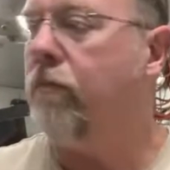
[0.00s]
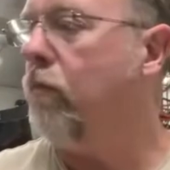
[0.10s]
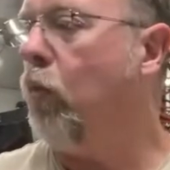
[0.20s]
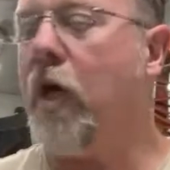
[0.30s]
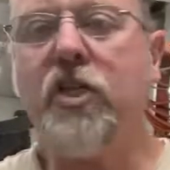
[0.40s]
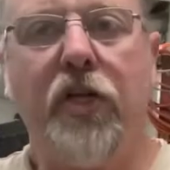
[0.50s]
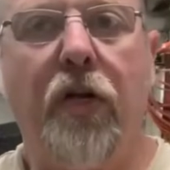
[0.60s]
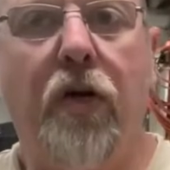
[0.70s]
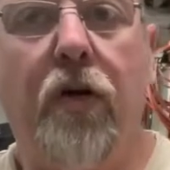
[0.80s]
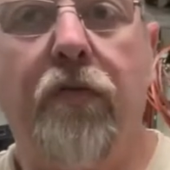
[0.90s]
watching
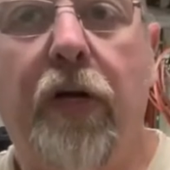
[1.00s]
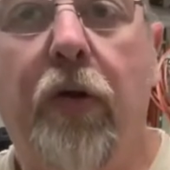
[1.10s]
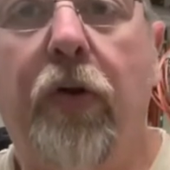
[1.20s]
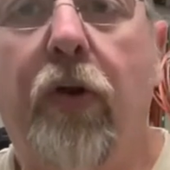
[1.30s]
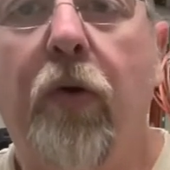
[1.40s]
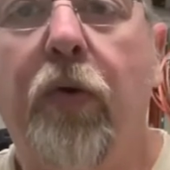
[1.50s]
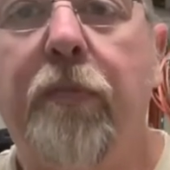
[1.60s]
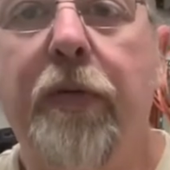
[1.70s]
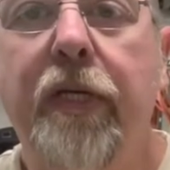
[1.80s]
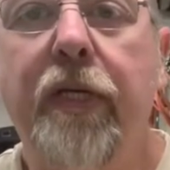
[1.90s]
along, following along
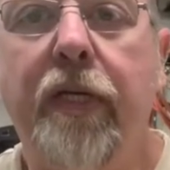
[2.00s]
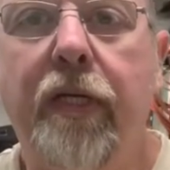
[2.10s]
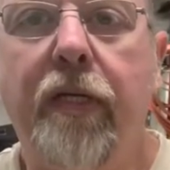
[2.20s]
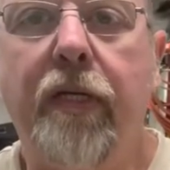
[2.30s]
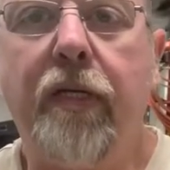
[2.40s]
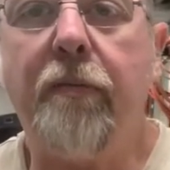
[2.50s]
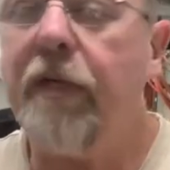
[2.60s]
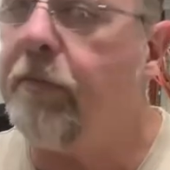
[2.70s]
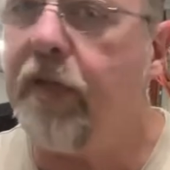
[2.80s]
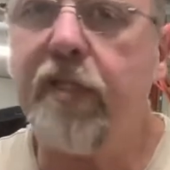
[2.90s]
with me, and
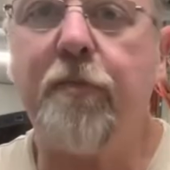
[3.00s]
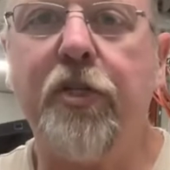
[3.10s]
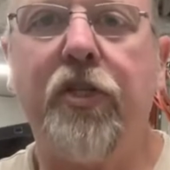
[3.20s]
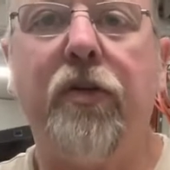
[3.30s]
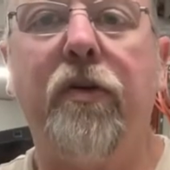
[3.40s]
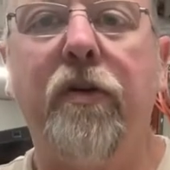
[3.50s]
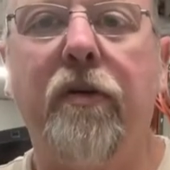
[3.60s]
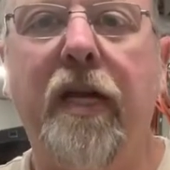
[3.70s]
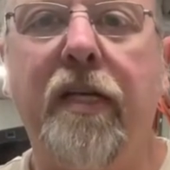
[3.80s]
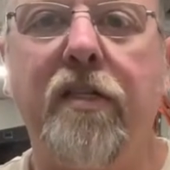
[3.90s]
man, please be sure
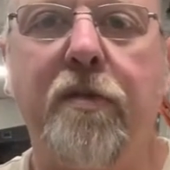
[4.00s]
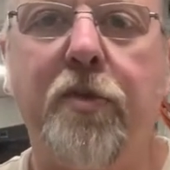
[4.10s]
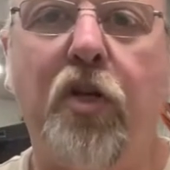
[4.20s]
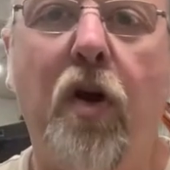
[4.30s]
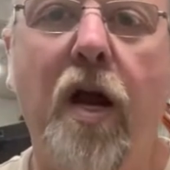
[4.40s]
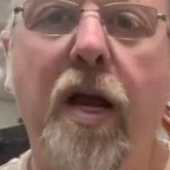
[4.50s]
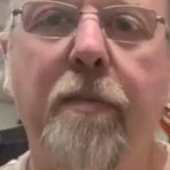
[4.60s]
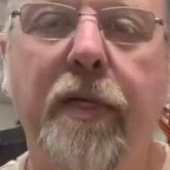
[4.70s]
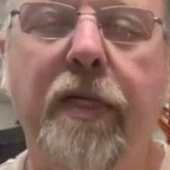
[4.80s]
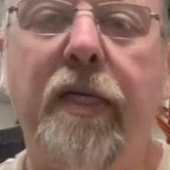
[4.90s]
and like and
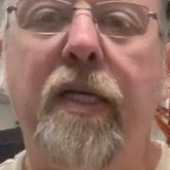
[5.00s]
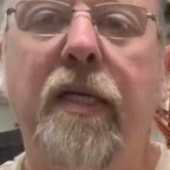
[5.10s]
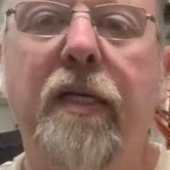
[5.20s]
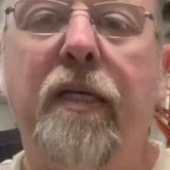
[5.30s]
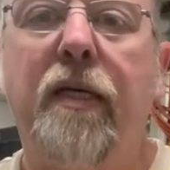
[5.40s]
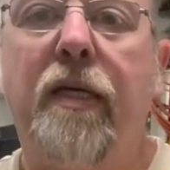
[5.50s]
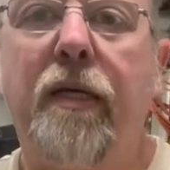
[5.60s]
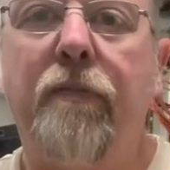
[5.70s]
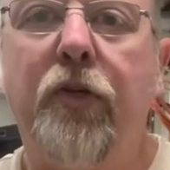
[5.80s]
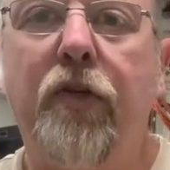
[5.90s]
subscribe, and
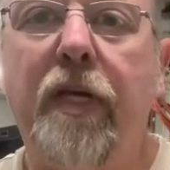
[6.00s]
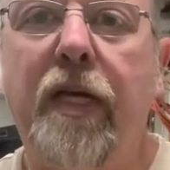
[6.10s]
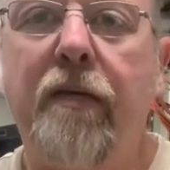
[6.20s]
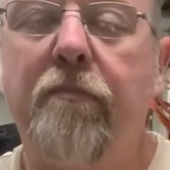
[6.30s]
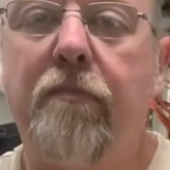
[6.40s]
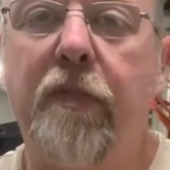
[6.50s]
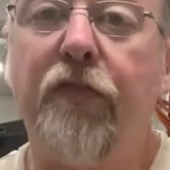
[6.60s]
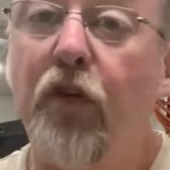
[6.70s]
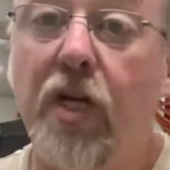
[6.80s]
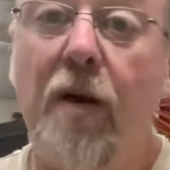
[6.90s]
do that, and
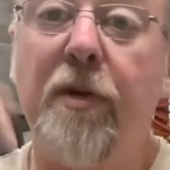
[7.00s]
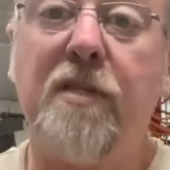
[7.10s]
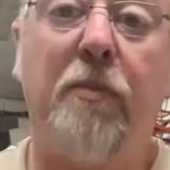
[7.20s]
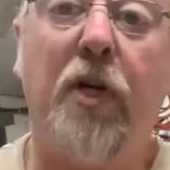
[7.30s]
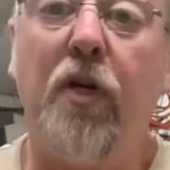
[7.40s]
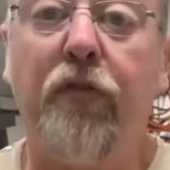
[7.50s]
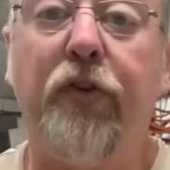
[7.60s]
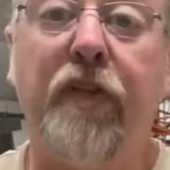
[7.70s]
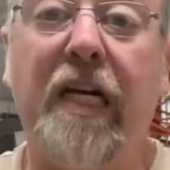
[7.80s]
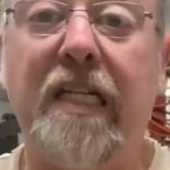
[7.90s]
leave your comments below. If
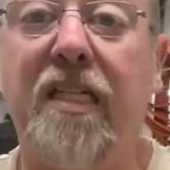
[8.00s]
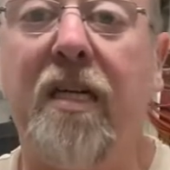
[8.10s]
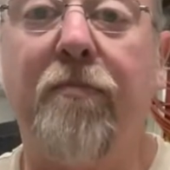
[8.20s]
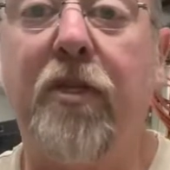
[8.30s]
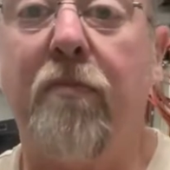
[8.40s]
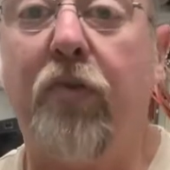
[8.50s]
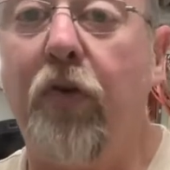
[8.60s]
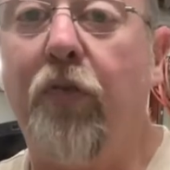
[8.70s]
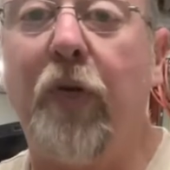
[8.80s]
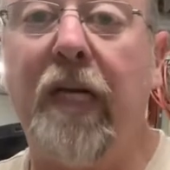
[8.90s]
you've got a tip to
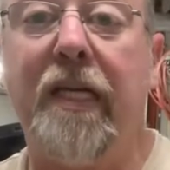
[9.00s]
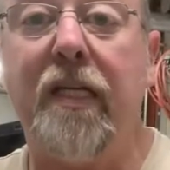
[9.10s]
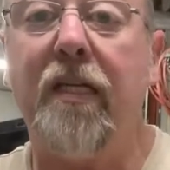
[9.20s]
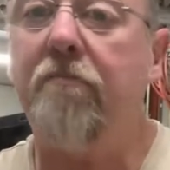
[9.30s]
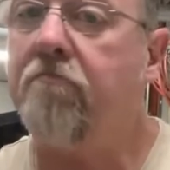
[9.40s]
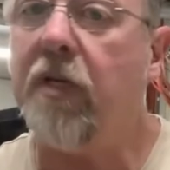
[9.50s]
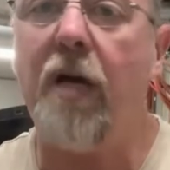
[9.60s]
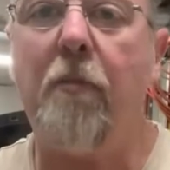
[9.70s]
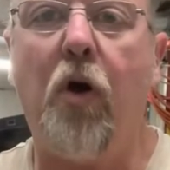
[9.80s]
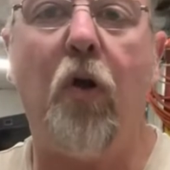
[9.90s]
improve what I did,
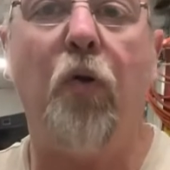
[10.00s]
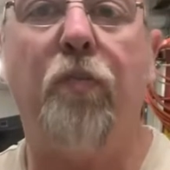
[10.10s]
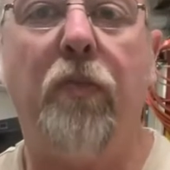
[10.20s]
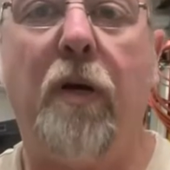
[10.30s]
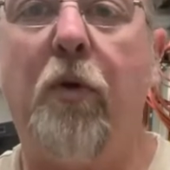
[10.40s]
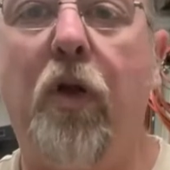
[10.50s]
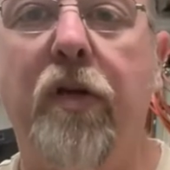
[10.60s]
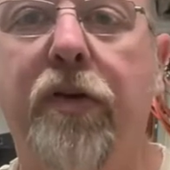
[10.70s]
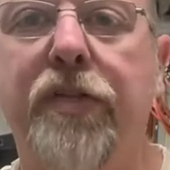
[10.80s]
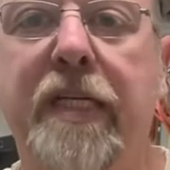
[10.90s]
I'm all
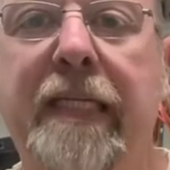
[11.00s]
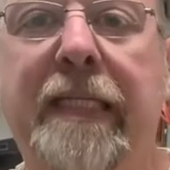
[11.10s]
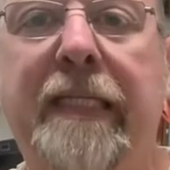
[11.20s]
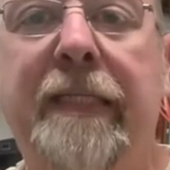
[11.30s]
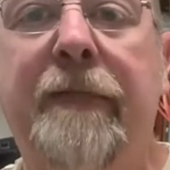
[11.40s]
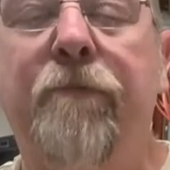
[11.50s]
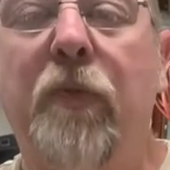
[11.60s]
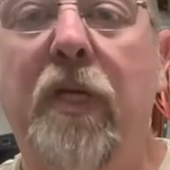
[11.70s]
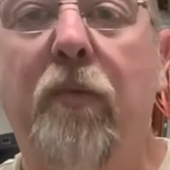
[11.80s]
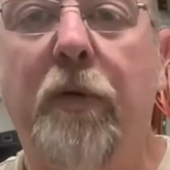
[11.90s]
ears,
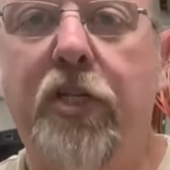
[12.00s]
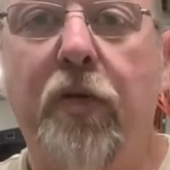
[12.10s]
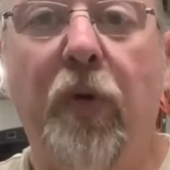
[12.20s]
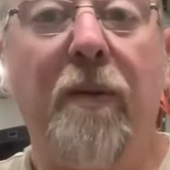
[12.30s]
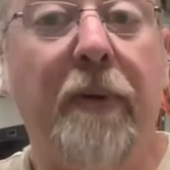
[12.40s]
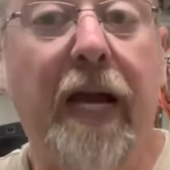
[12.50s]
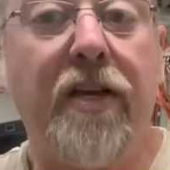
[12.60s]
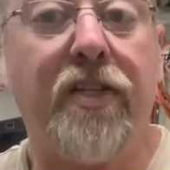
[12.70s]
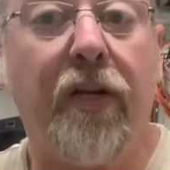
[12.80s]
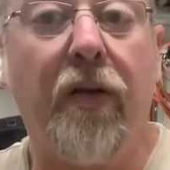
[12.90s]
and make sure we can
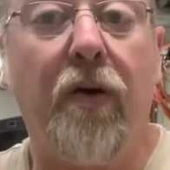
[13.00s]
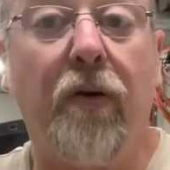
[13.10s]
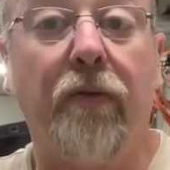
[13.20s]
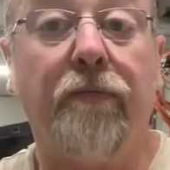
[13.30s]
pass it along.